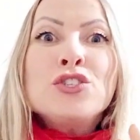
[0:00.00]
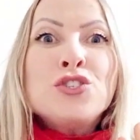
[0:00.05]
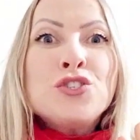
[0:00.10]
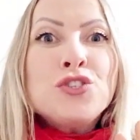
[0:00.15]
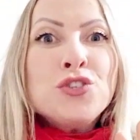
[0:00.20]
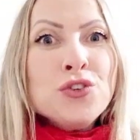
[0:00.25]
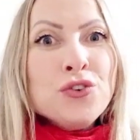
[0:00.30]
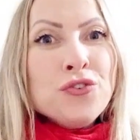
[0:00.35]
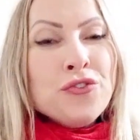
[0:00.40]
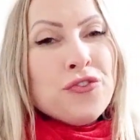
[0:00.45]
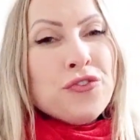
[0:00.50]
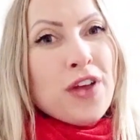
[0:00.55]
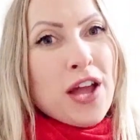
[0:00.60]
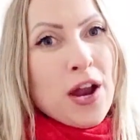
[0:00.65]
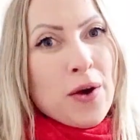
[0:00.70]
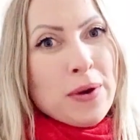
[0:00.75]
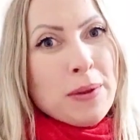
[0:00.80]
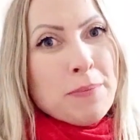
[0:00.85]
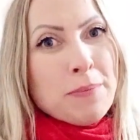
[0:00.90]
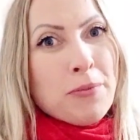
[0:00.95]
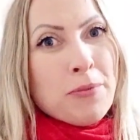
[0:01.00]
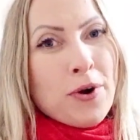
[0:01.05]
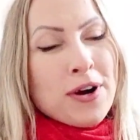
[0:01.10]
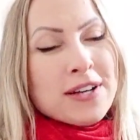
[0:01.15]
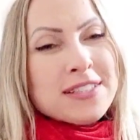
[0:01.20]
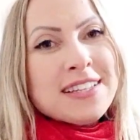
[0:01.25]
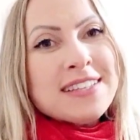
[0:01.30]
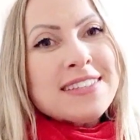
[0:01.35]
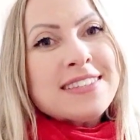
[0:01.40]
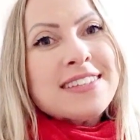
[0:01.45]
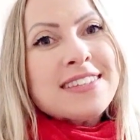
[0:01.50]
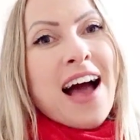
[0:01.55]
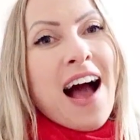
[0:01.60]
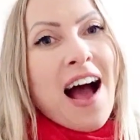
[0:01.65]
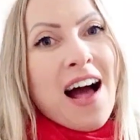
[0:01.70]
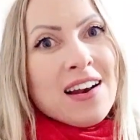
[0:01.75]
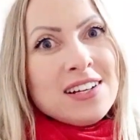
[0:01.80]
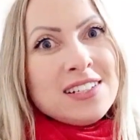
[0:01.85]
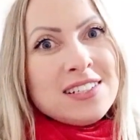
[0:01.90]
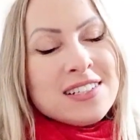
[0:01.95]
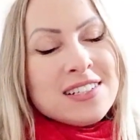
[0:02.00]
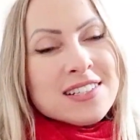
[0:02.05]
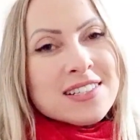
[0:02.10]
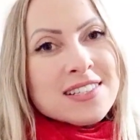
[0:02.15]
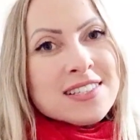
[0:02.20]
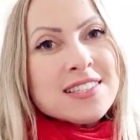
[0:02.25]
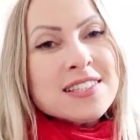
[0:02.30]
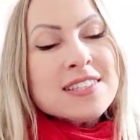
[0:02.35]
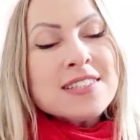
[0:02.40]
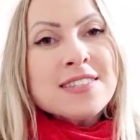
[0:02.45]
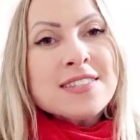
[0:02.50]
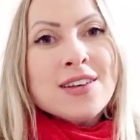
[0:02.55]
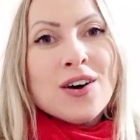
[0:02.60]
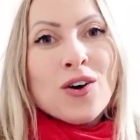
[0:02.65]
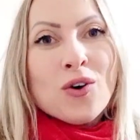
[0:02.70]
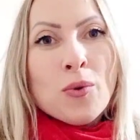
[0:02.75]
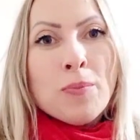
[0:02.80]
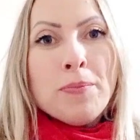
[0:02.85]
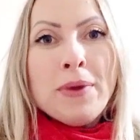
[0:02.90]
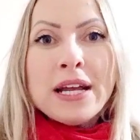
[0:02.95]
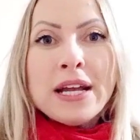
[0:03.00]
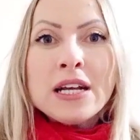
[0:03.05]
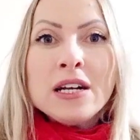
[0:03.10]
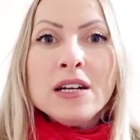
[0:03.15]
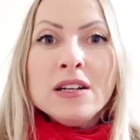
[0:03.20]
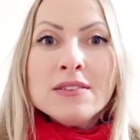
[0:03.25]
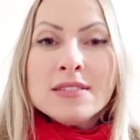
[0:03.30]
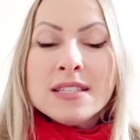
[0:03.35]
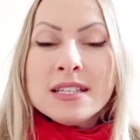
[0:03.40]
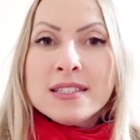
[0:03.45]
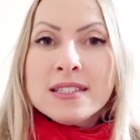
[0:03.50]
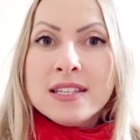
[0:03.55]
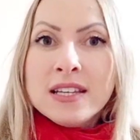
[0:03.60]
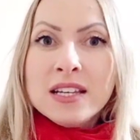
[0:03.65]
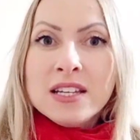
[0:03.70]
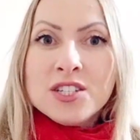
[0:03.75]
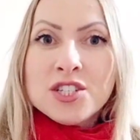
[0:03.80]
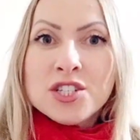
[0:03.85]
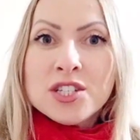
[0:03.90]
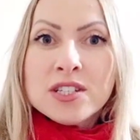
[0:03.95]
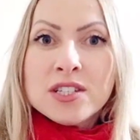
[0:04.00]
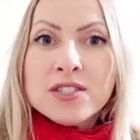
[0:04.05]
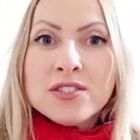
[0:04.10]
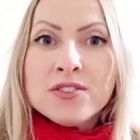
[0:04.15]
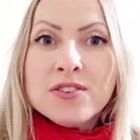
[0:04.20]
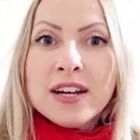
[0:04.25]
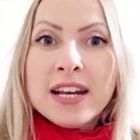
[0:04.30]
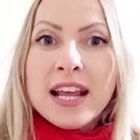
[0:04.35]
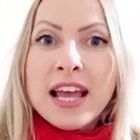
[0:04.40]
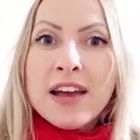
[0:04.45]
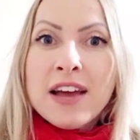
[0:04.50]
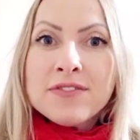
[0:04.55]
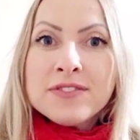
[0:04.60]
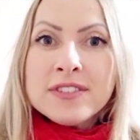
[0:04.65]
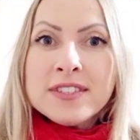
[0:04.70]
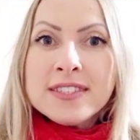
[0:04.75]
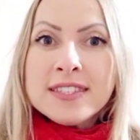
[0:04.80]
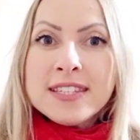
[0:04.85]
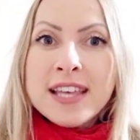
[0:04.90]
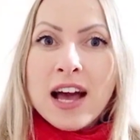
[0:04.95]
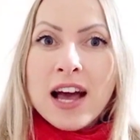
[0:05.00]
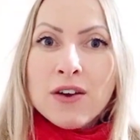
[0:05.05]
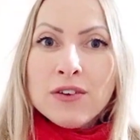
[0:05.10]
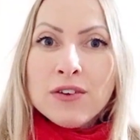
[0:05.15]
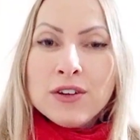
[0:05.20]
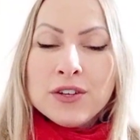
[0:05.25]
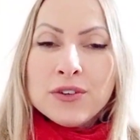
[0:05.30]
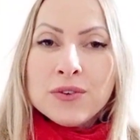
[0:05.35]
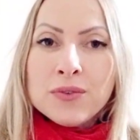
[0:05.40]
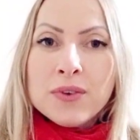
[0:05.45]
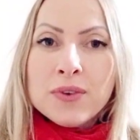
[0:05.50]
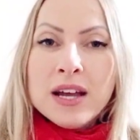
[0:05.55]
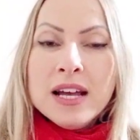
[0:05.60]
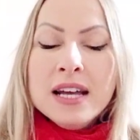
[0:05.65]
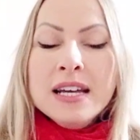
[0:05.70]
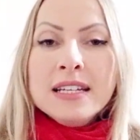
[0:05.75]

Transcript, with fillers: two very important alerts, so pay close attention to what I have to tell you.